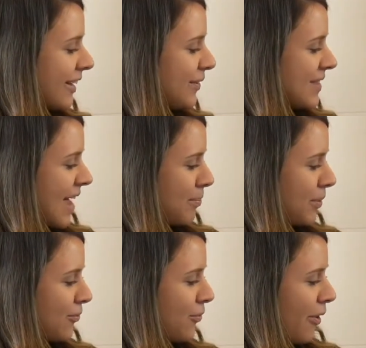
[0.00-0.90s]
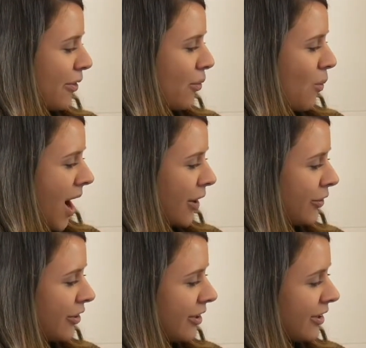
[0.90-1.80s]
leaves that before the
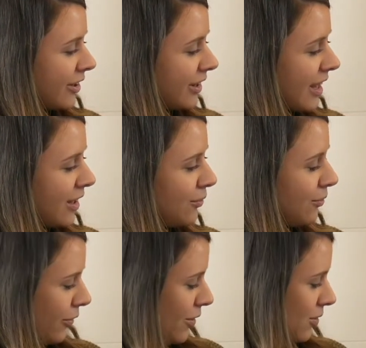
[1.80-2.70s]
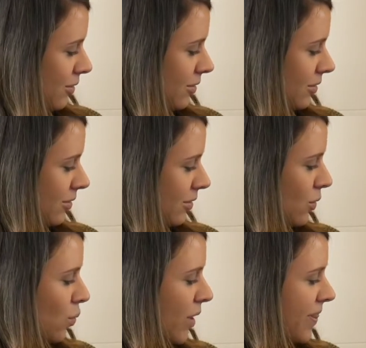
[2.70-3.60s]
wild hurricane flew,
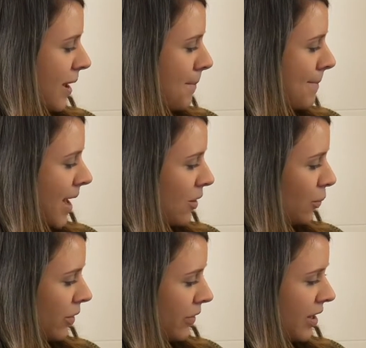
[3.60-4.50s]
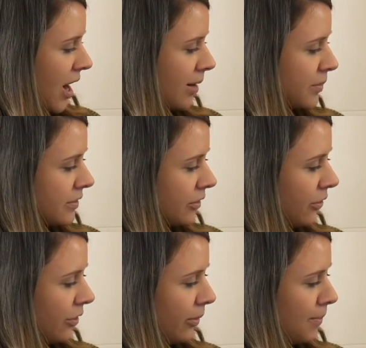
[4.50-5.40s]
when they met with an
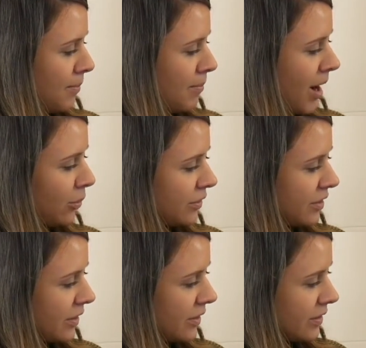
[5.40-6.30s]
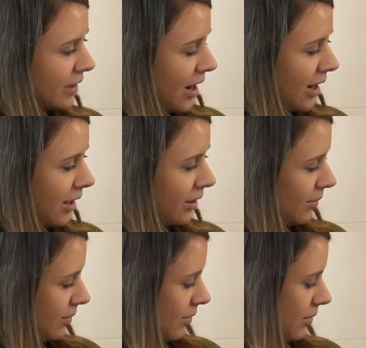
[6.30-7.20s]
obstacle, mount to the sky.
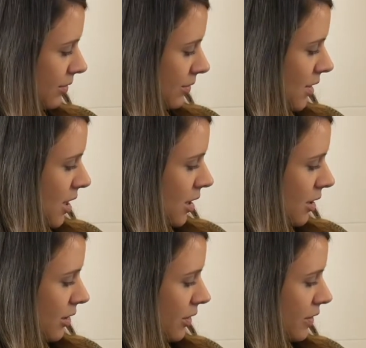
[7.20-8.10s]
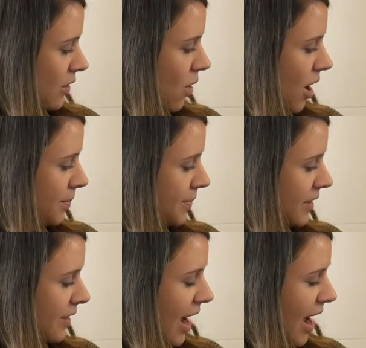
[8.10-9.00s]
So up
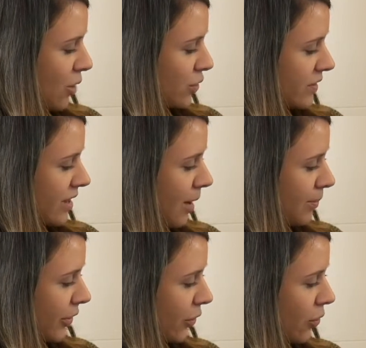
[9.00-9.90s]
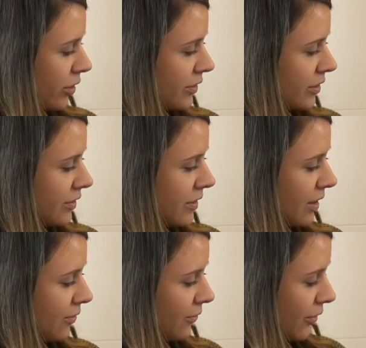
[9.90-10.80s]
to the housetop the coursers
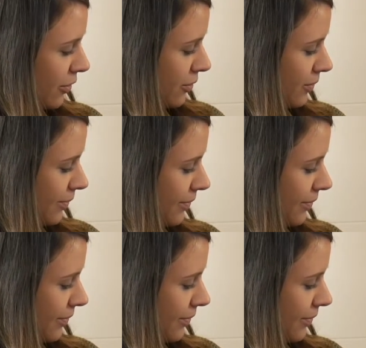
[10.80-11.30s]
they flew,